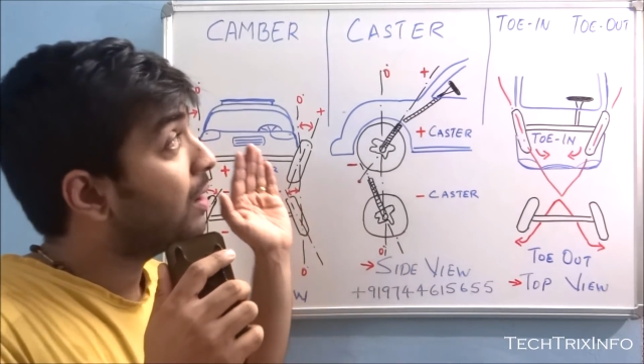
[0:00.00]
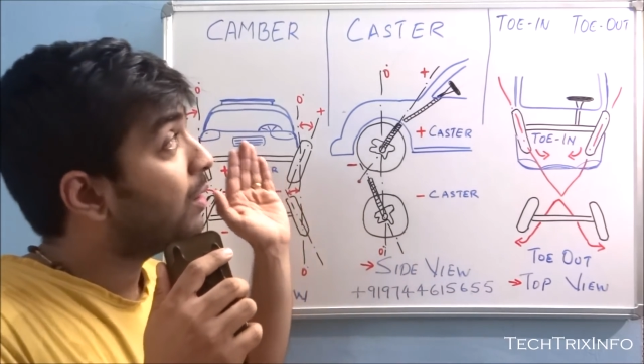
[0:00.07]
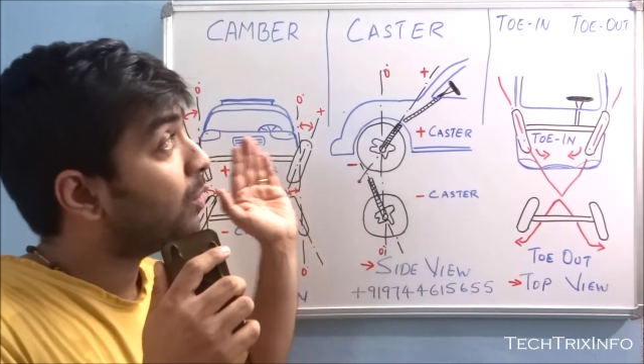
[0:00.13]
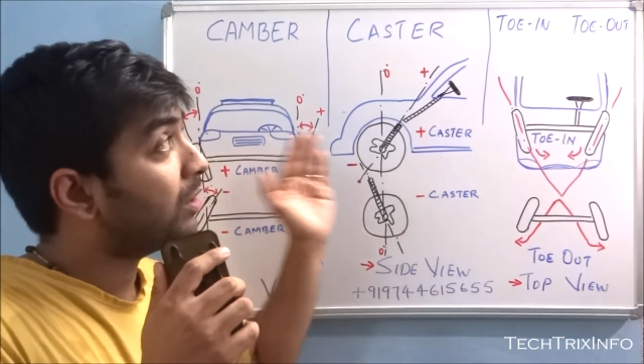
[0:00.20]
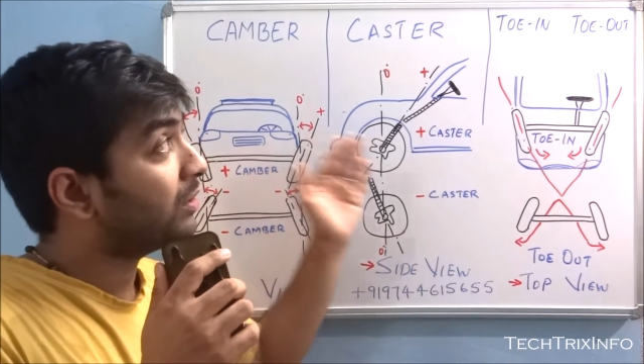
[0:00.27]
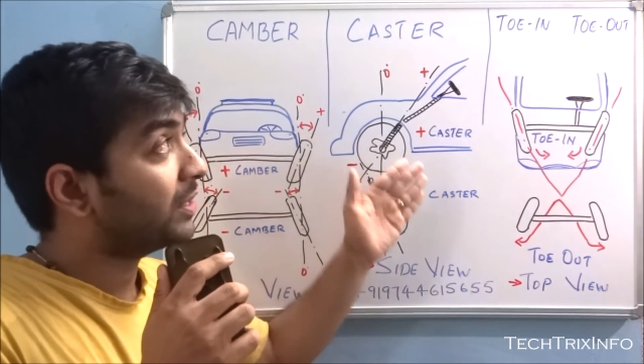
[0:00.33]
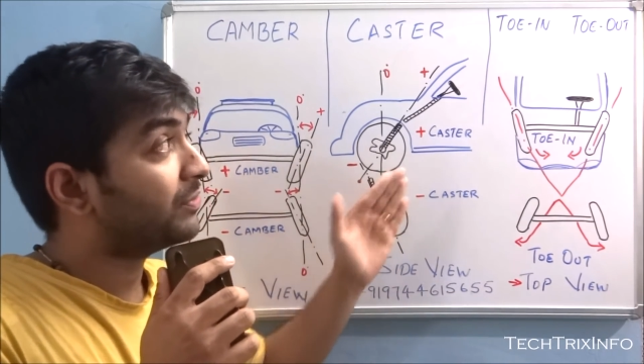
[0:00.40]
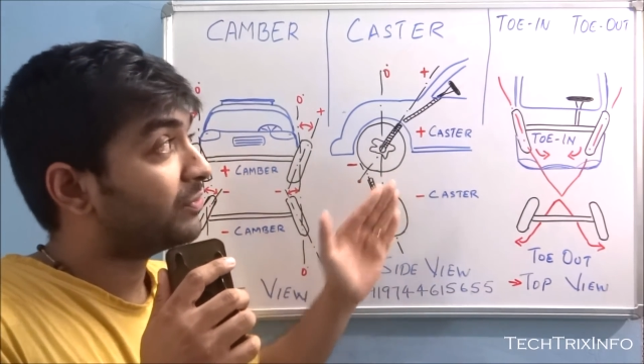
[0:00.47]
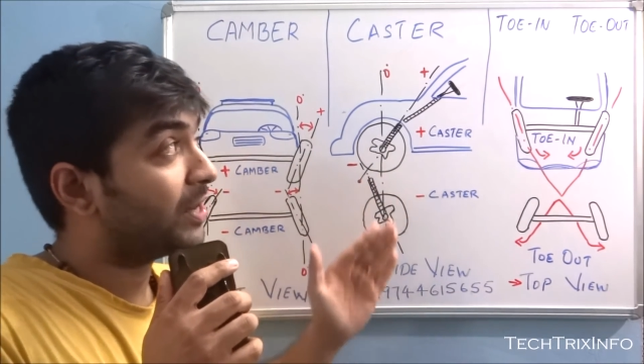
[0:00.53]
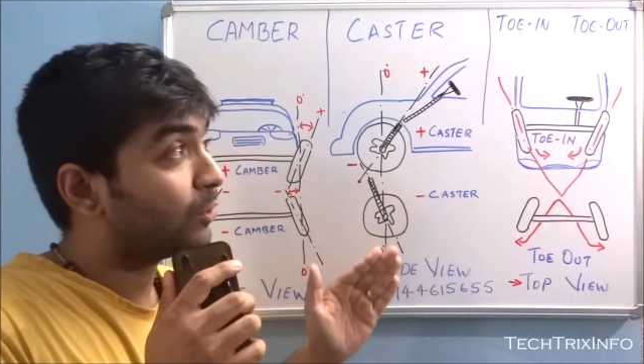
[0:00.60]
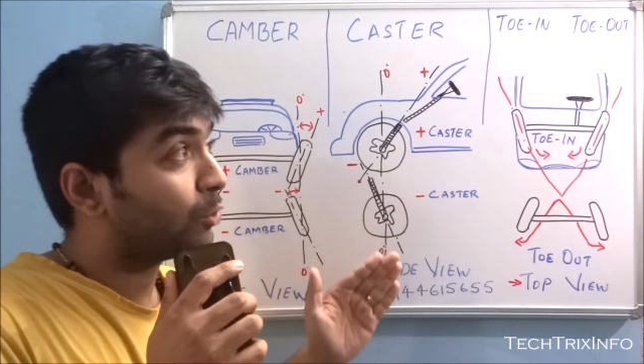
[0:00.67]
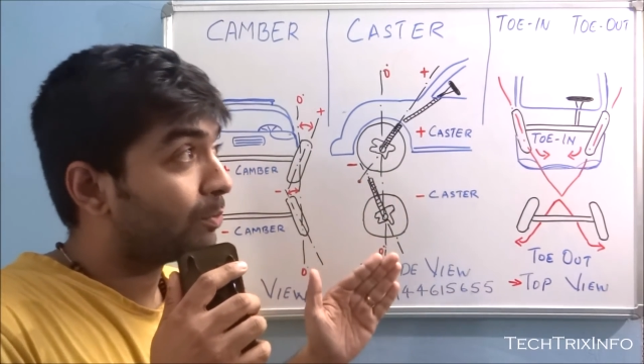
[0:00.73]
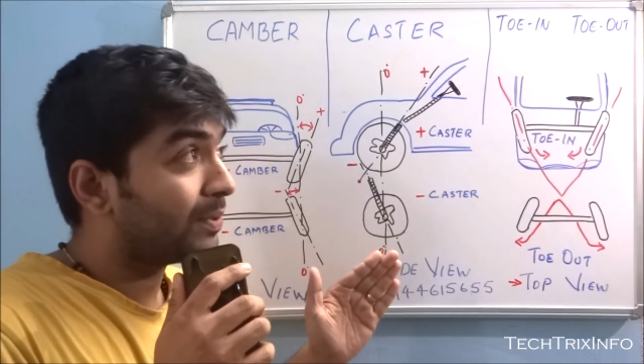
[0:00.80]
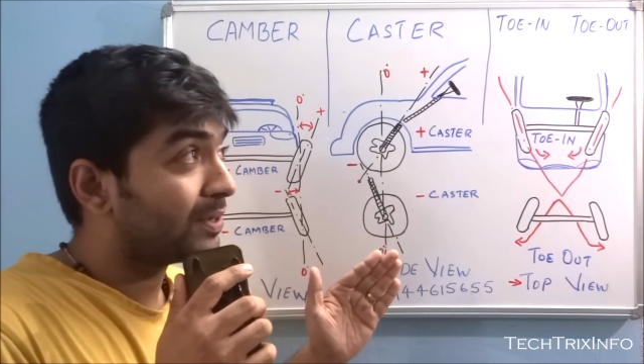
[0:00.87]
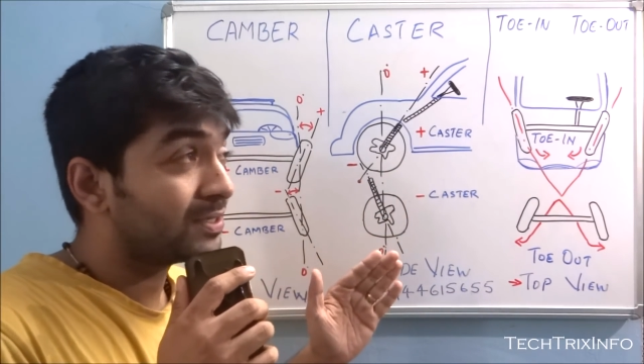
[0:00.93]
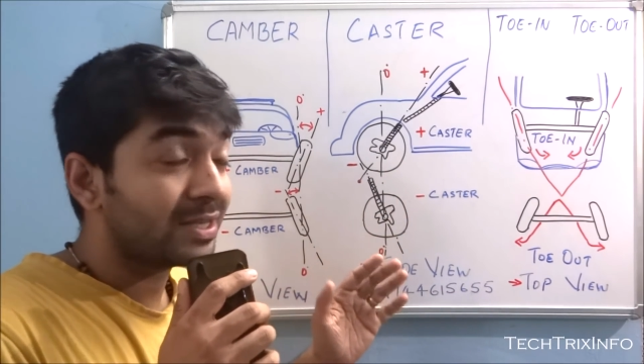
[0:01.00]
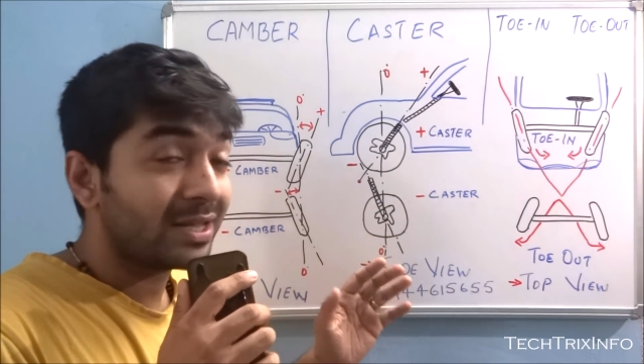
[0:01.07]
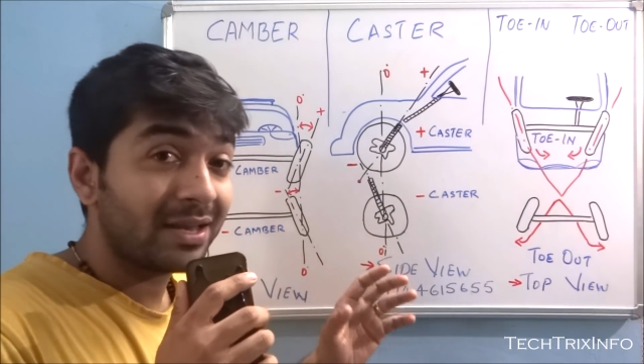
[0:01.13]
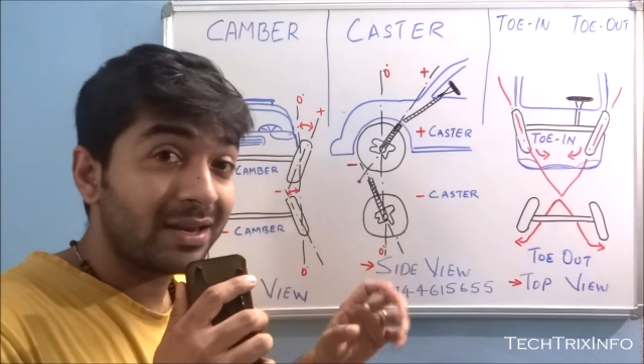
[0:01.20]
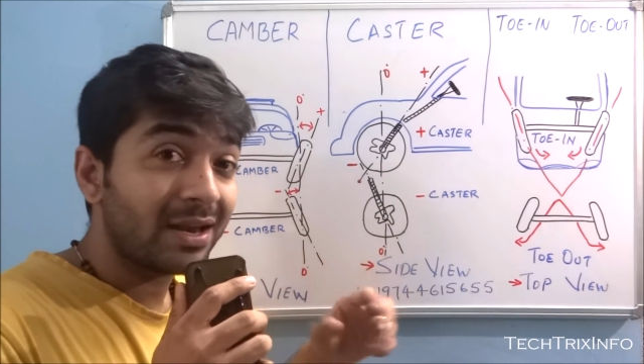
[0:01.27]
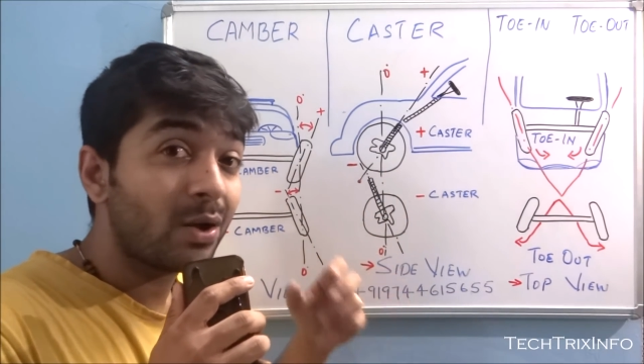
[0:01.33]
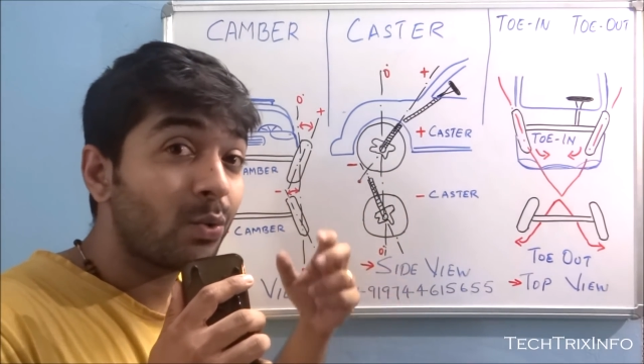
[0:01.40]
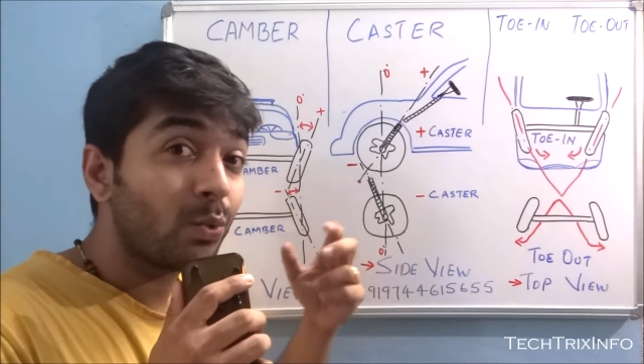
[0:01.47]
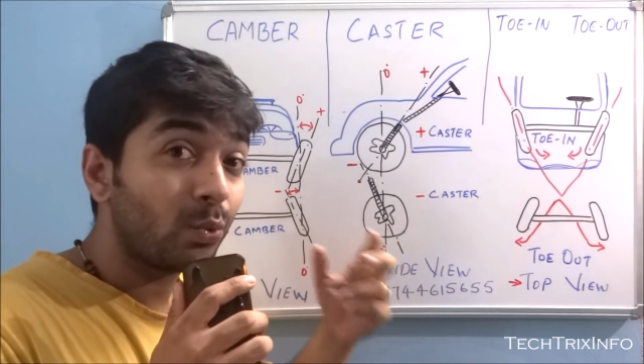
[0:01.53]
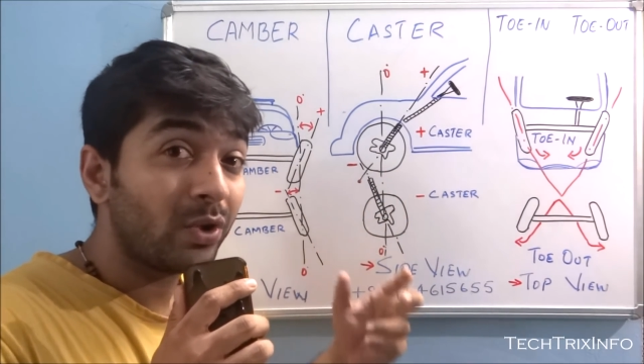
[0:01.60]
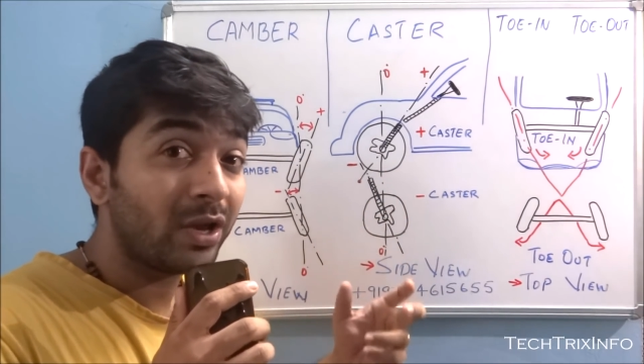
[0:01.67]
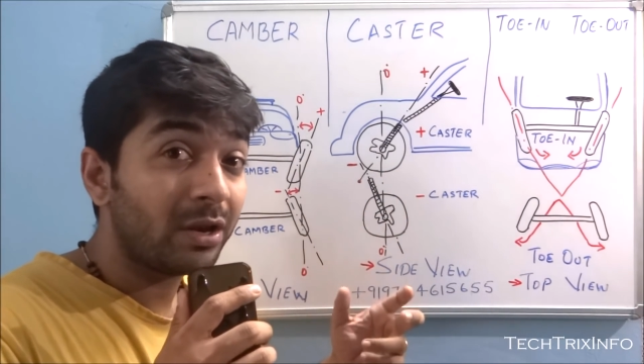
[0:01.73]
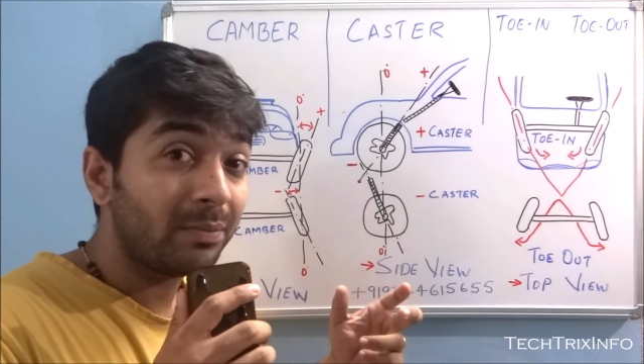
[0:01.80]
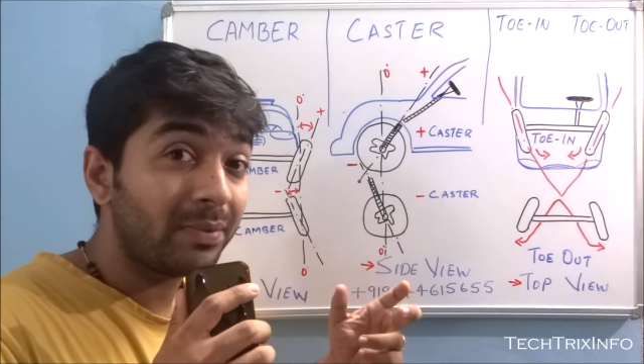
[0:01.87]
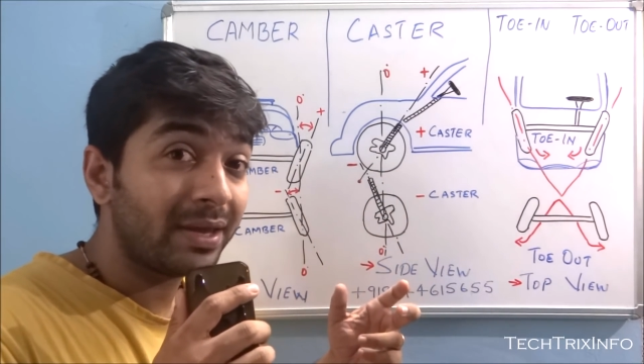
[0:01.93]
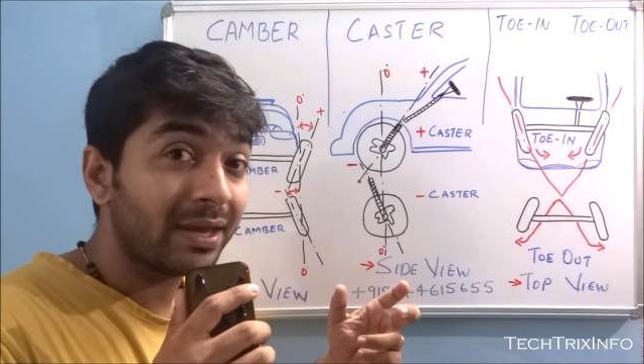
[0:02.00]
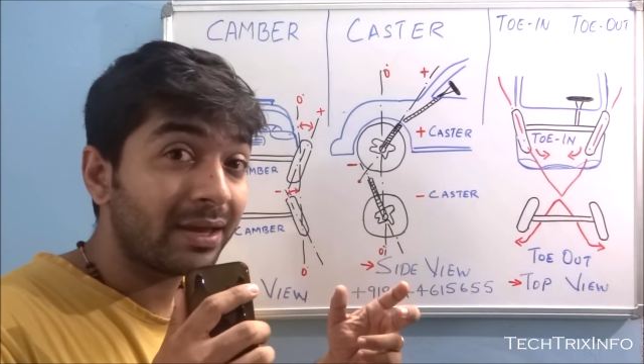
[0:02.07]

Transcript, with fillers: all the three topics. Now we'll be